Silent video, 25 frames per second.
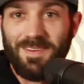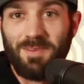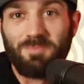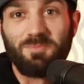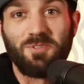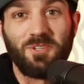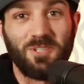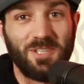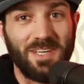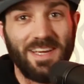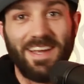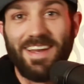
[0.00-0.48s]

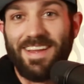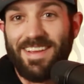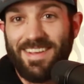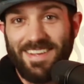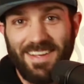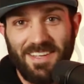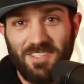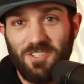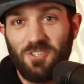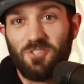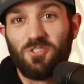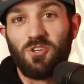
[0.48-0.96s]
Just kidding.
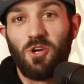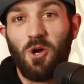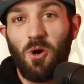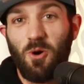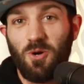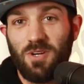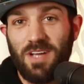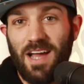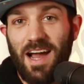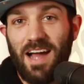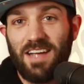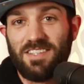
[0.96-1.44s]
It's a
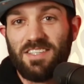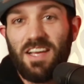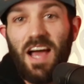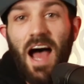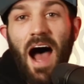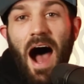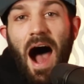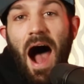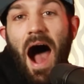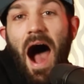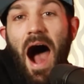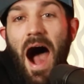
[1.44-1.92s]
joke, guys.
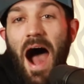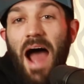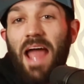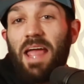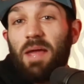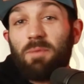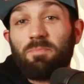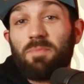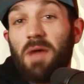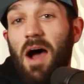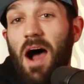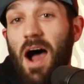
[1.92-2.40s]
I
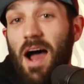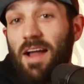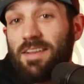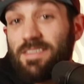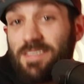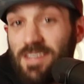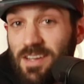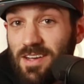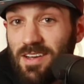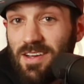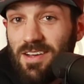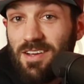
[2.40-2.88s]
am
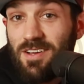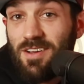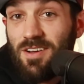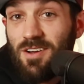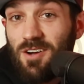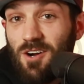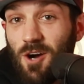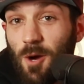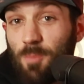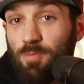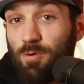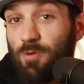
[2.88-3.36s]
not
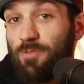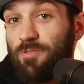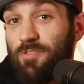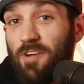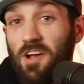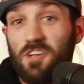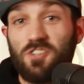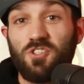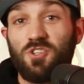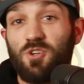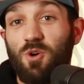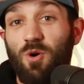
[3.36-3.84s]
a
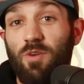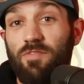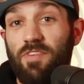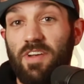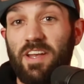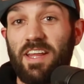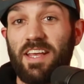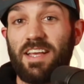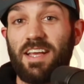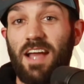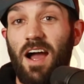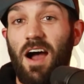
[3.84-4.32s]
professional of
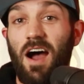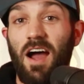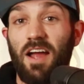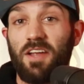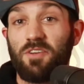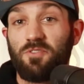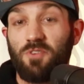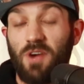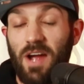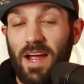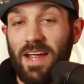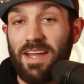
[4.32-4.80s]
any
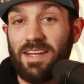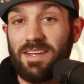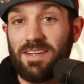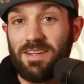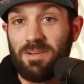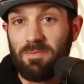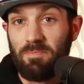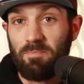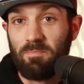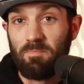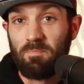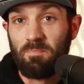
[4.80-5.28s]
kind, right?
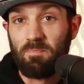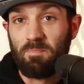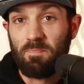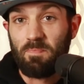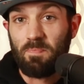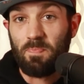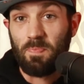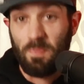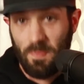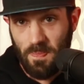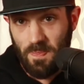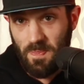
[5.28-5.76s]

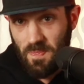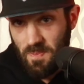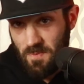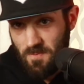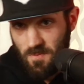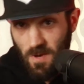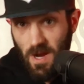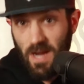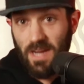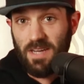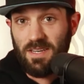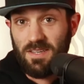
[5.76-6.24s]

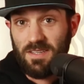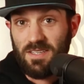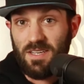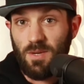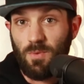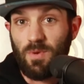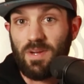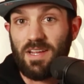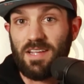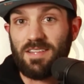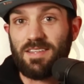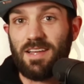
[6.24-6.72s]
Right? Can
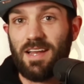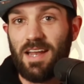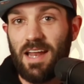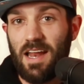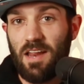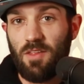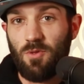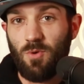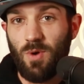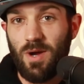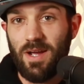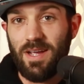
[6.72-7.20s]
we get that out
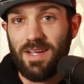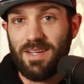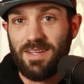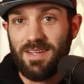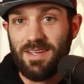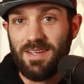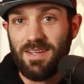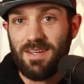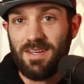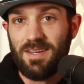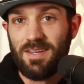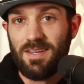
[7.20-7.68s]
of the way?
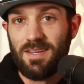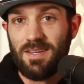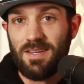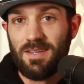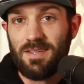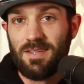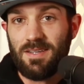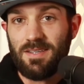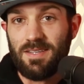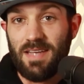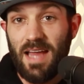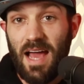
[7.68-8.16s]

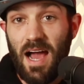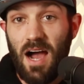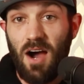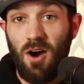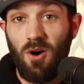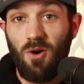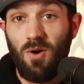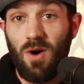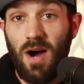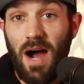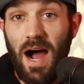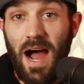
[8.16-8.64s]

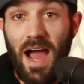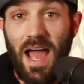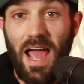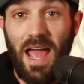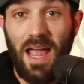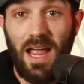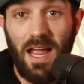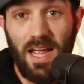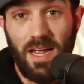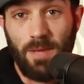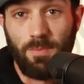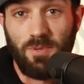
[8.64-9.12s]
Now,
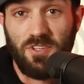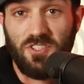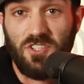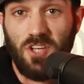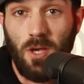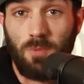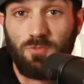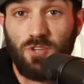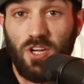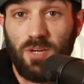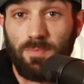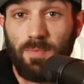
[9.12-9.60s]
I am a
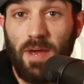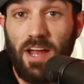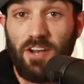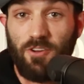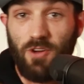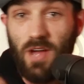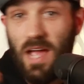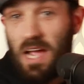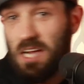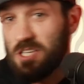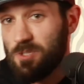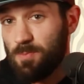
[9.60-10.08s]
subject matter
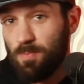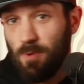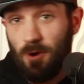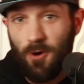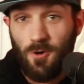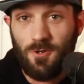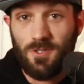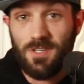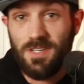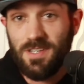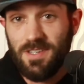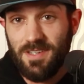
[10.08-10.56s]

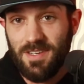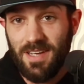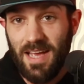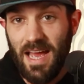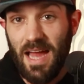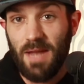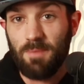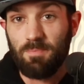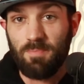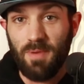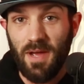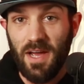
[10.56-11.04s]
expert
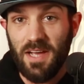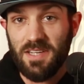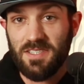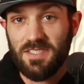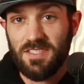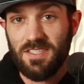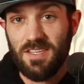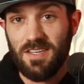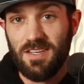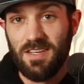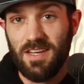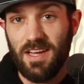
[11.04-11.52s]
at
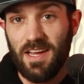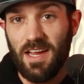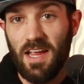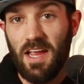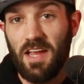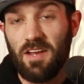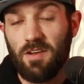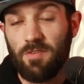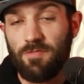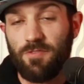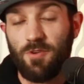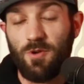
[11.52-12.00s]
best
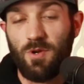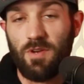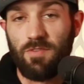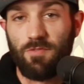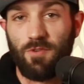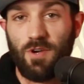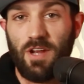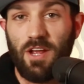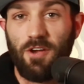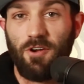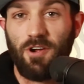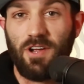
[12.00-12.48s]
in a few
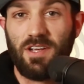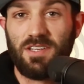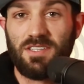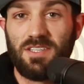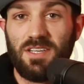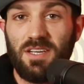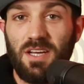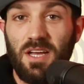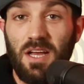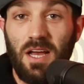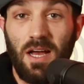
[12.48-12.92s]
different areas.